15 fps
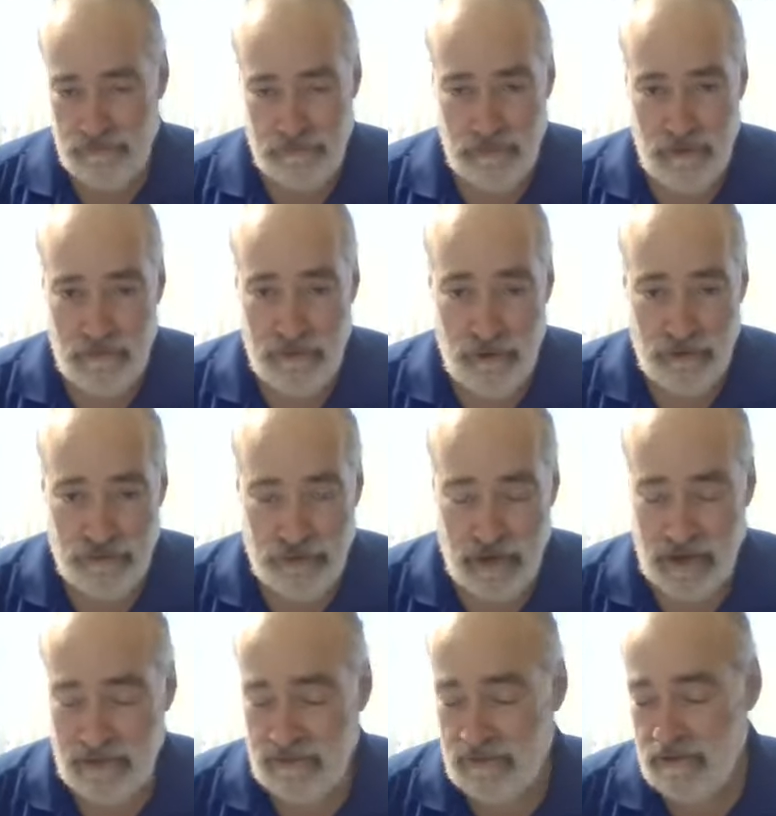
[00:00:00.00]
of their
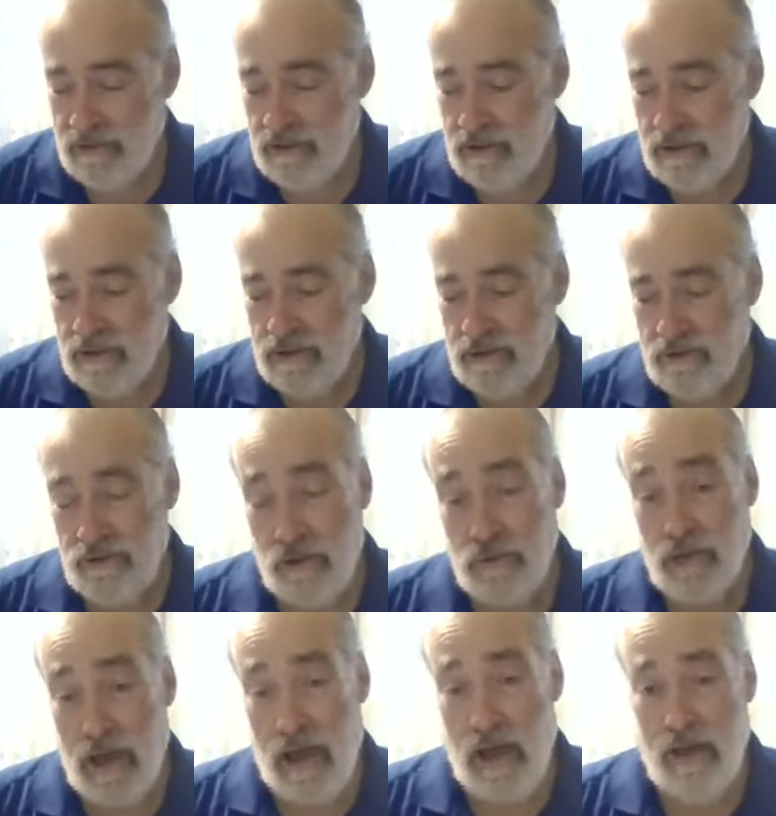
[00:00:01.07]
saints don't
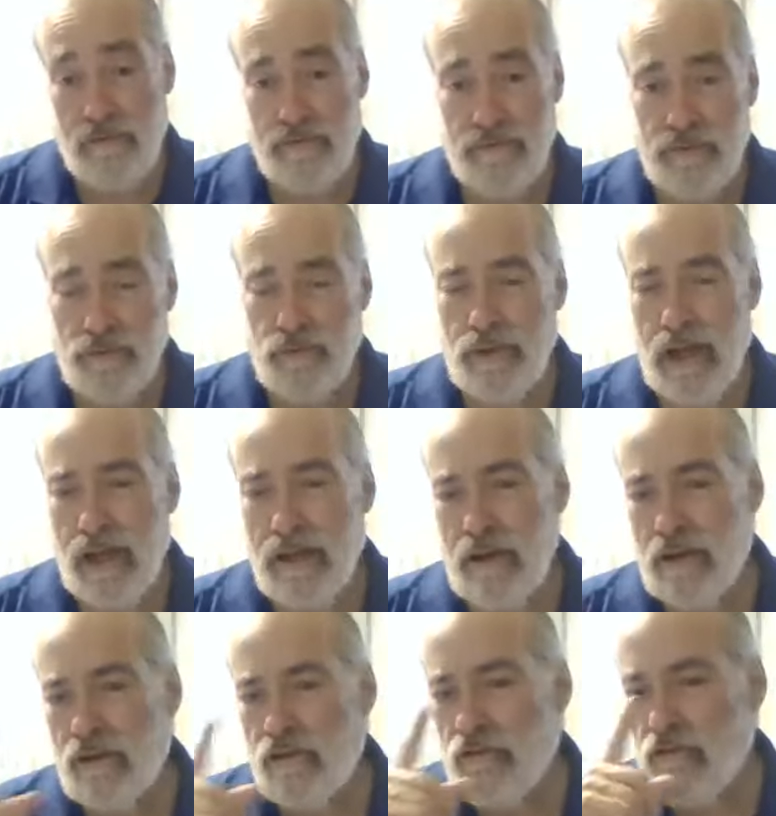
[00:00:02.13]
have. This one had a
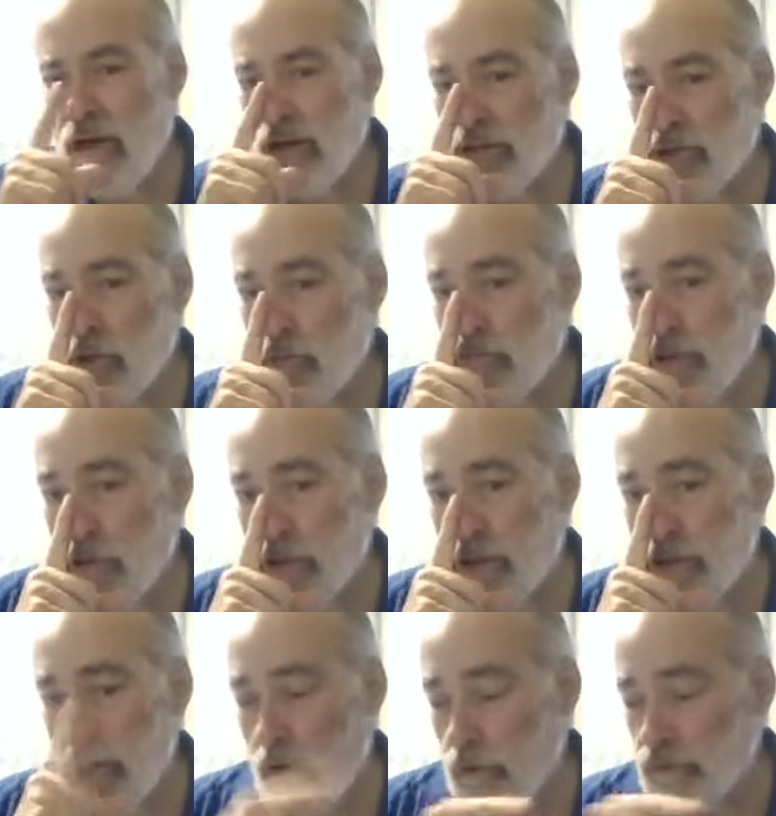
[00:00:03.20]
crushed or broken
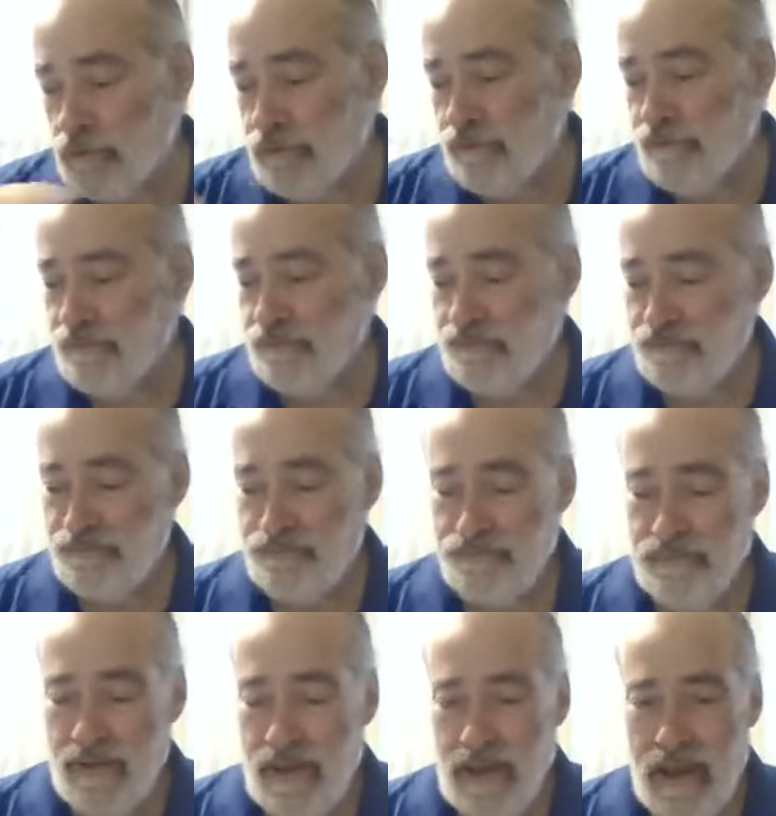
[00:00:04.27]
nose,
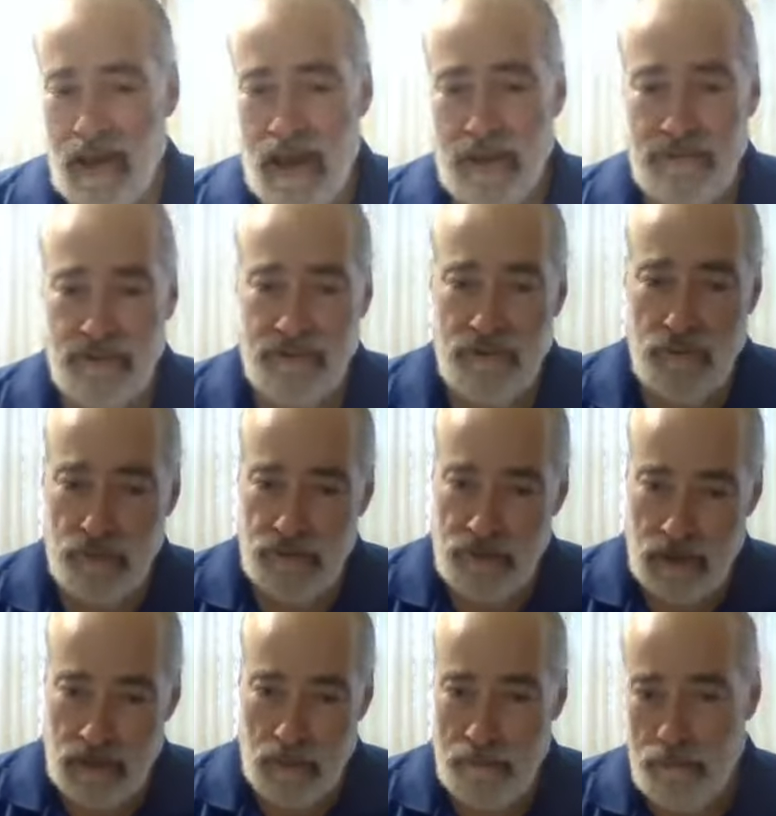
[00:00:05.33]
as if it was
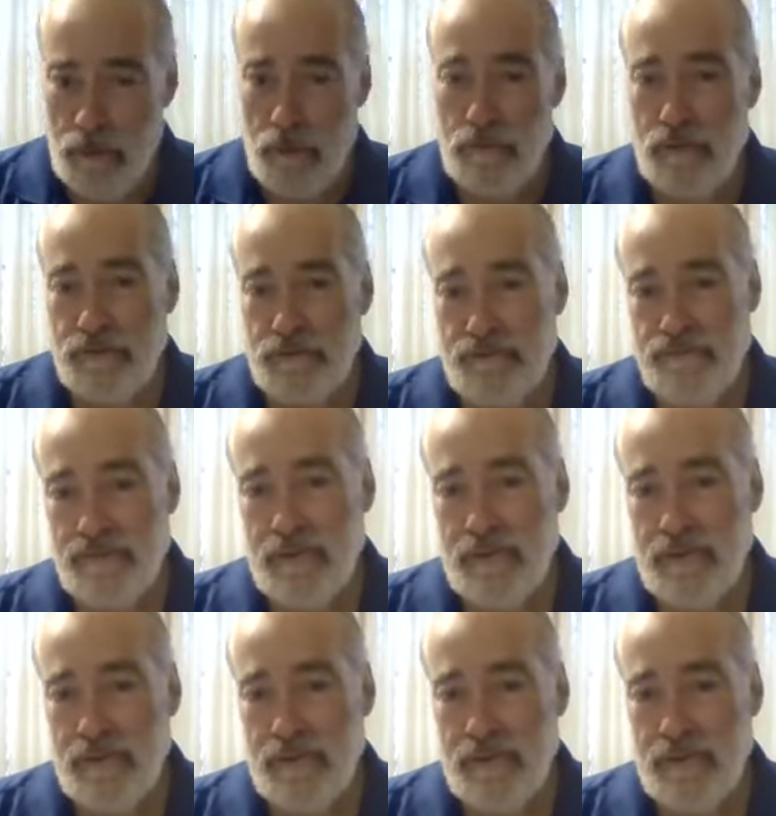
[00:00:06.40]
done on purpose.